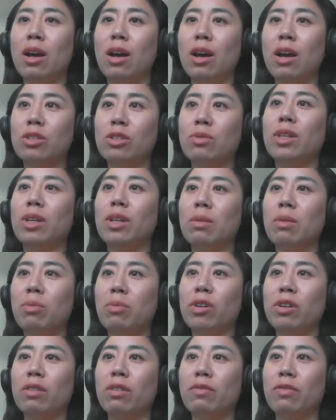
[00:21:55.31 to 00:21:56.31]
is really
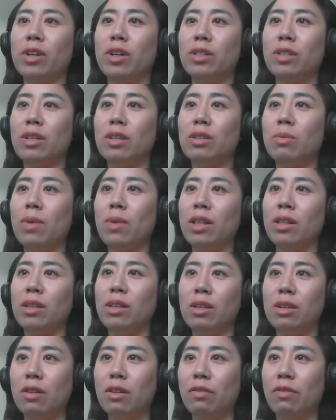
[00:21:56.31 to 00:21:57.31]
important for us as well
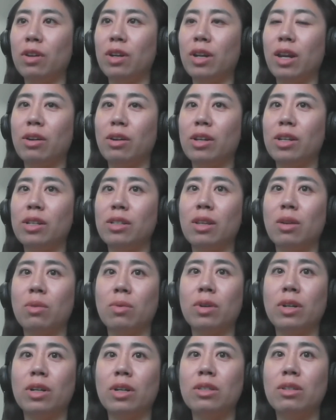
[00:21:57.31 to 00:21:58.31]
in the different areas that
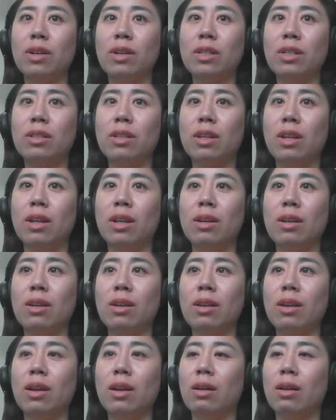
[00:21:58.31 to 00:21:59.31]
we're interested
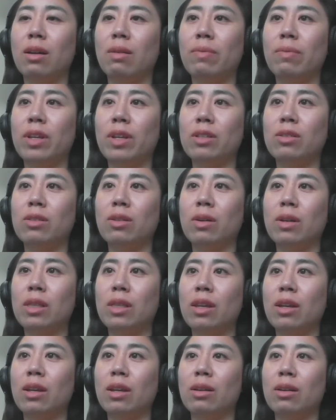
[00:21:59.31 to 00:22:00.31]
in. And so I
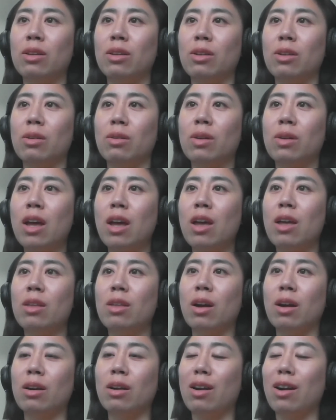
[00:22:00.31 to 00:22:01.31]
think,
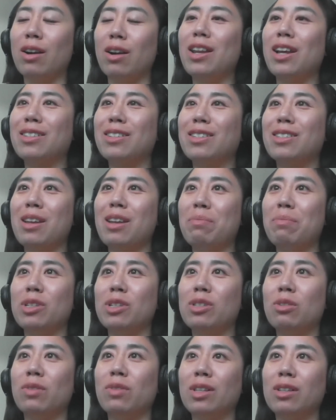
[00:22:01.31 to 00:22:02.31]
our next step
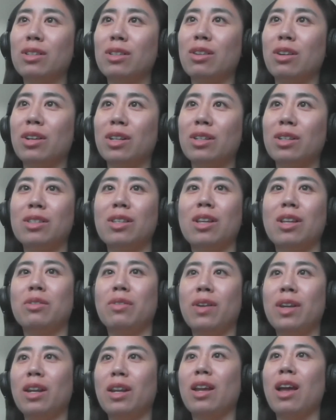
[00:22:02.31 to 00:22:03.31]
is to really start
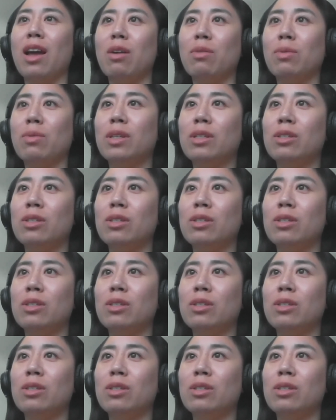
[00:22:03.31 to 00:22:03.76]
accelerating how we